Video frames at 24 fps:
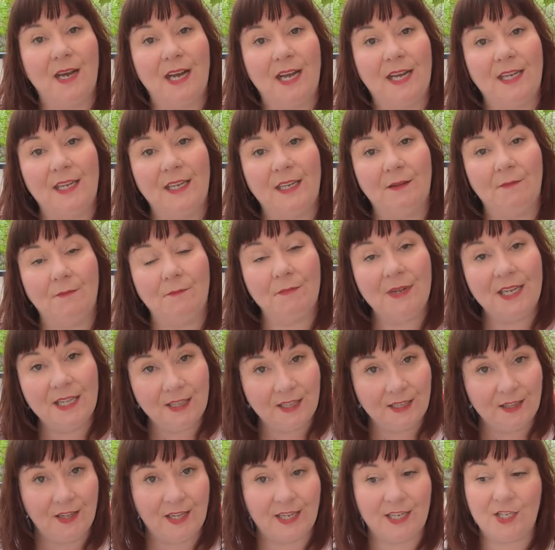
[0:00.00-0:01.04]
my
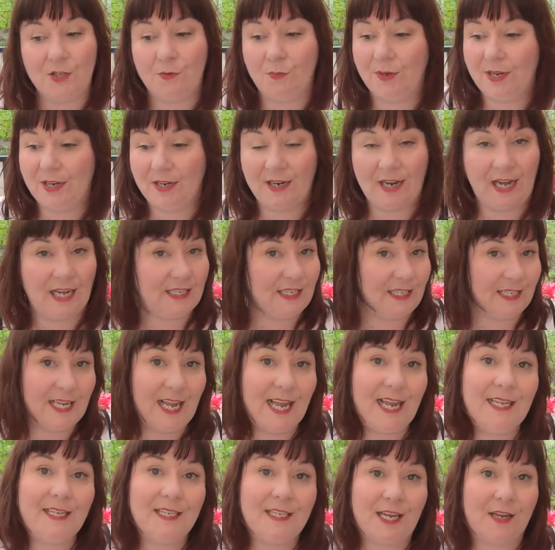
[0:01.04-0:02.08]
mailing list, where I
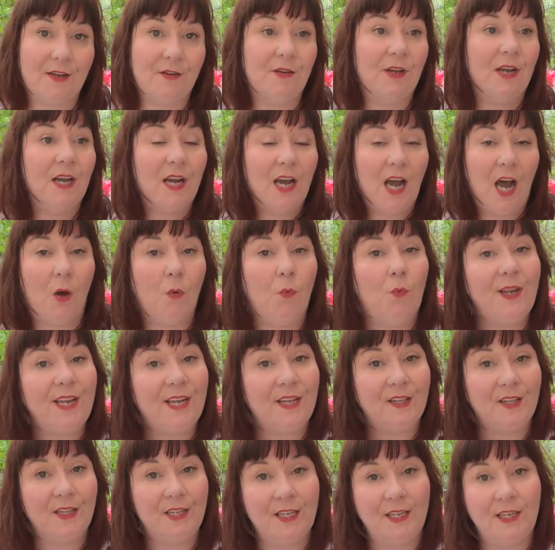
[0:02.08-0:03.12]
send out a
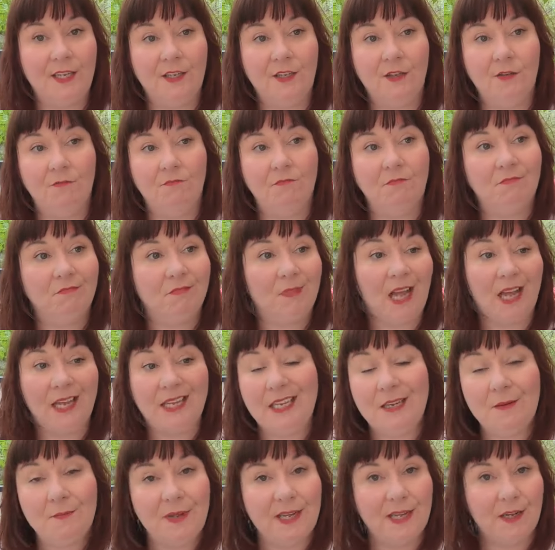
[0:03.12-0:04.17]
weekly
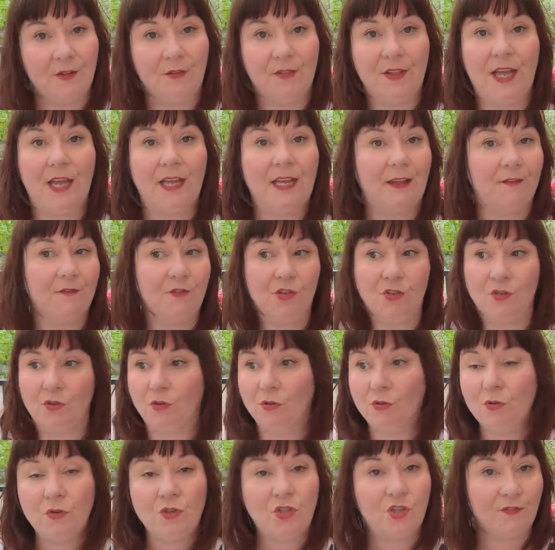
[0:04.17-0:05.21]
email that gives you
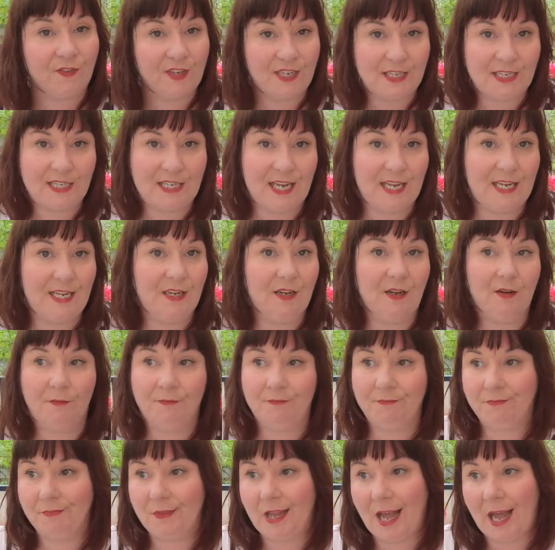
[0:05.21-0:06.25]
loads of insight
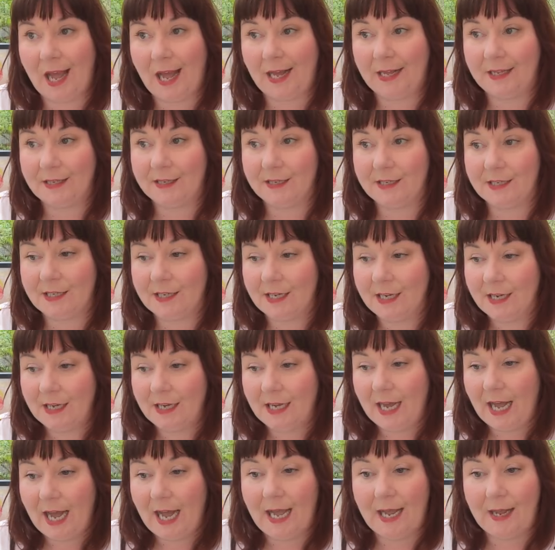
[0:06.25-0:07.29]
and
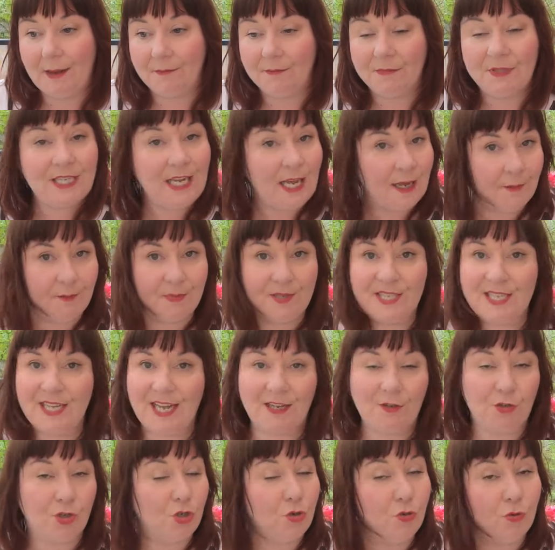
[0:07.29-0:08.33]
tips
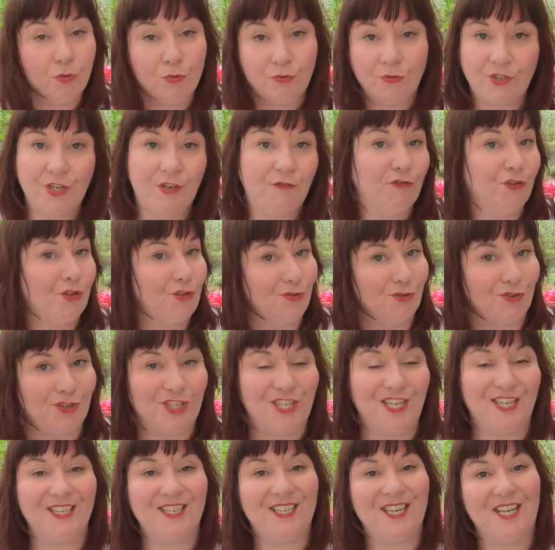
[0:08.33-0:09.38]
and tools and
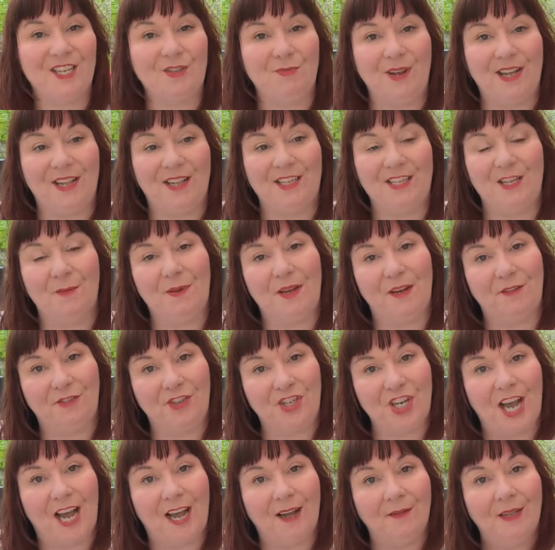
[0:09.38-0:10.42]
resources, as well as a bit of
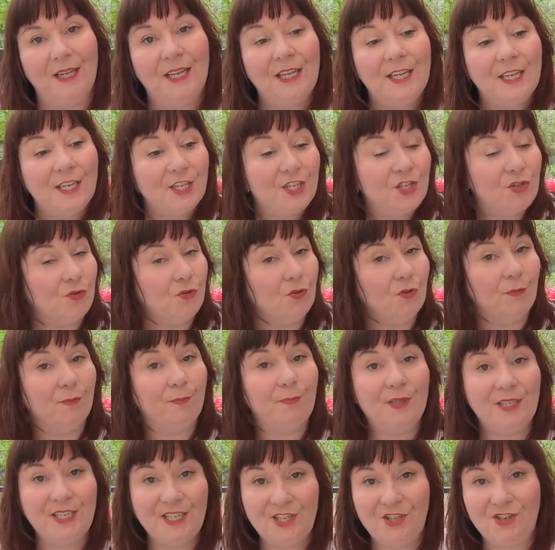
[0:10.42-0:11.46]
chat. So
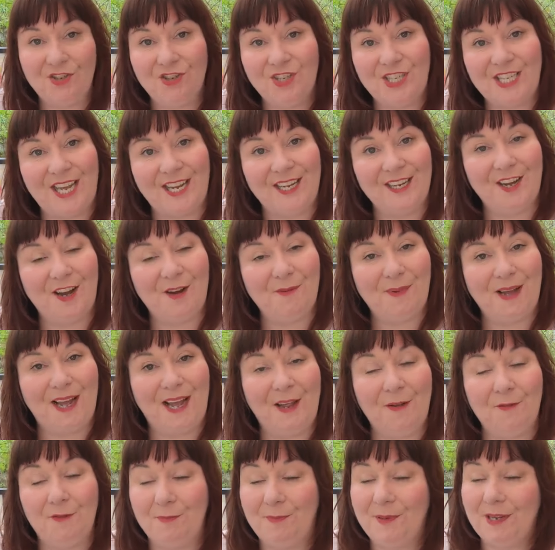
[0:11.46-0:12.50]
please do sign up.
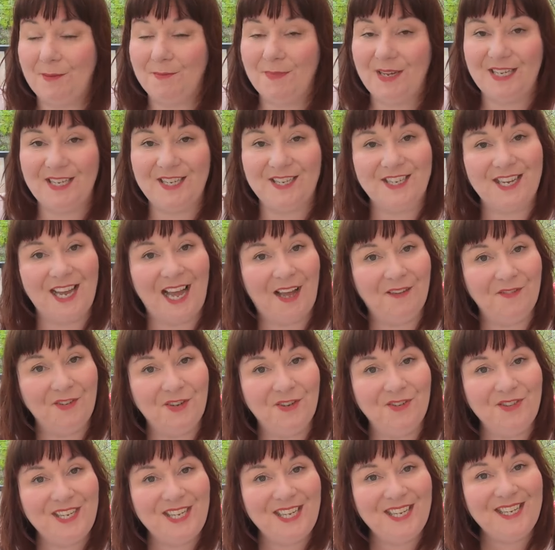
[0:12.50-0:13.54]
It would be amazing to have
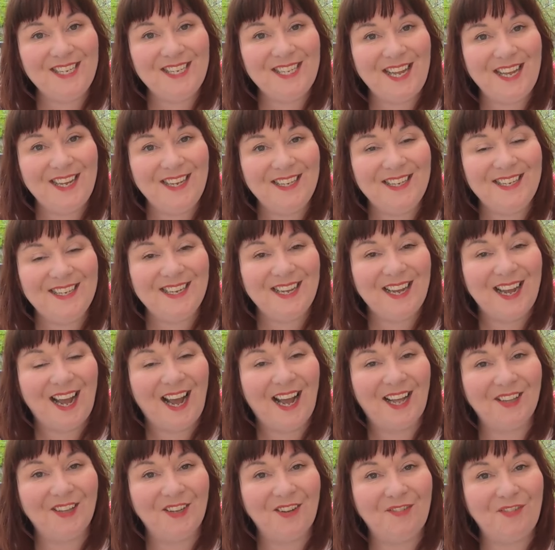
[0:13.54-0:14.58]
you on the inside.
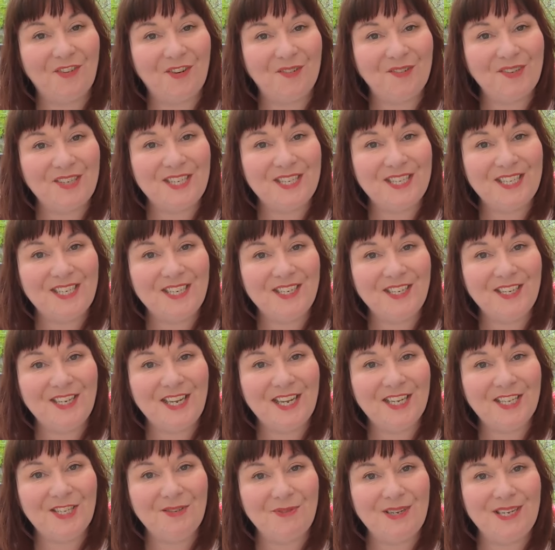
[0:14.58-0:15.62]
I look forward to seeing you
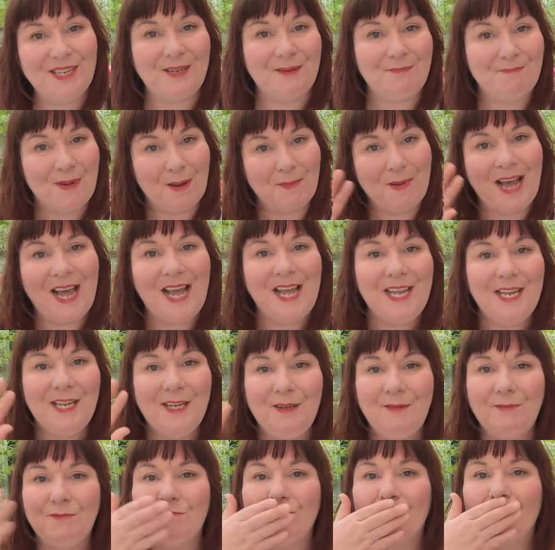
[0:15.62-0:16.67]
next week. Bye
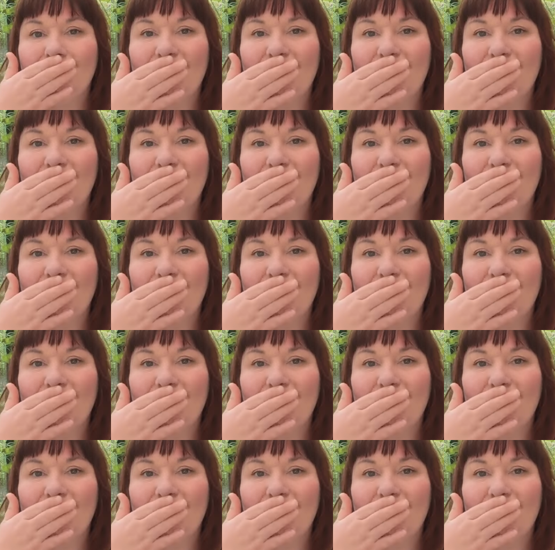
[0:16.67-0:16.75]
bye.